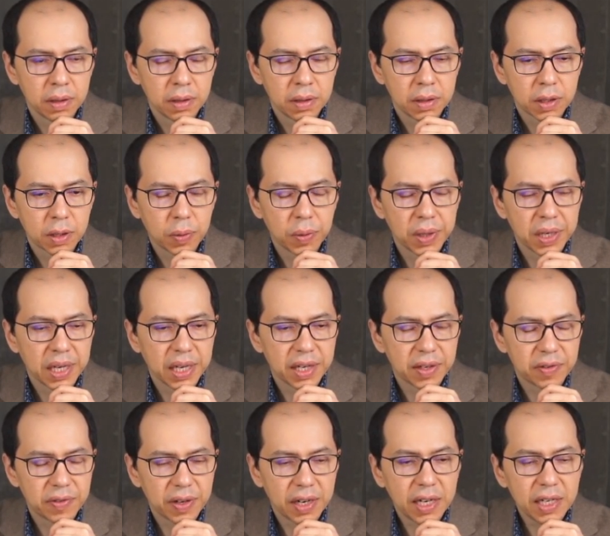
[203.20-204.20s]
queen
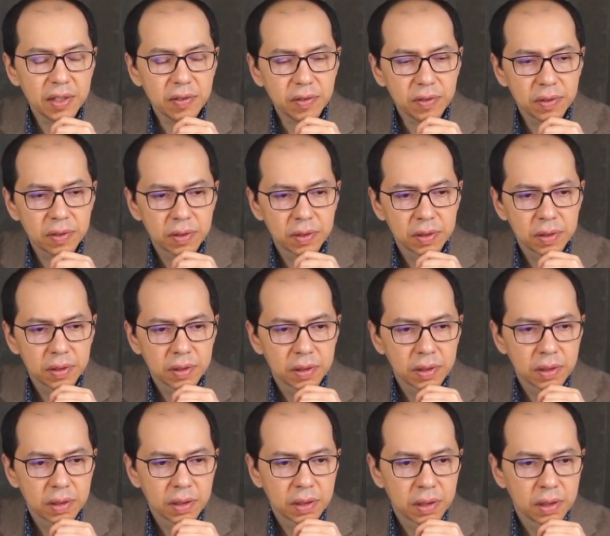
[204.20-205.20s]
a5.
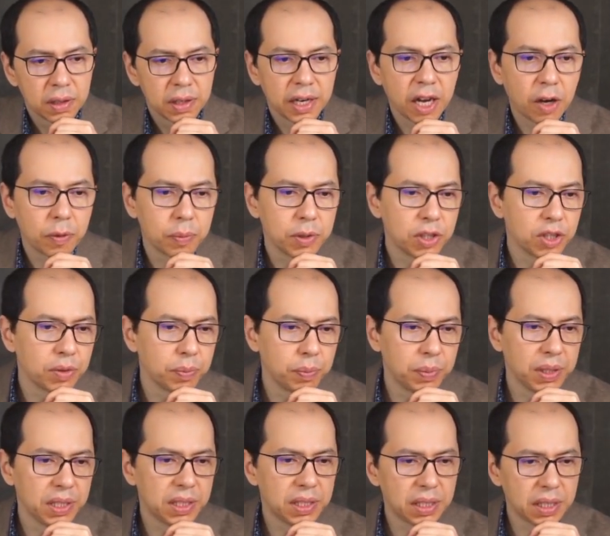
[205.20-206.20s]
Now bishop
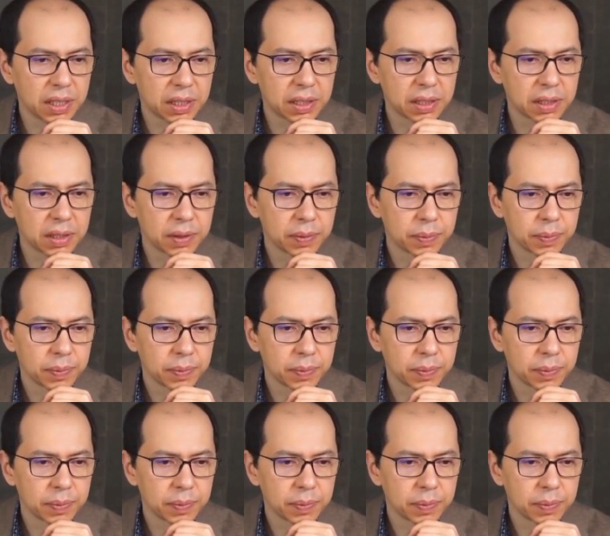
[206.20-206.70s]
b6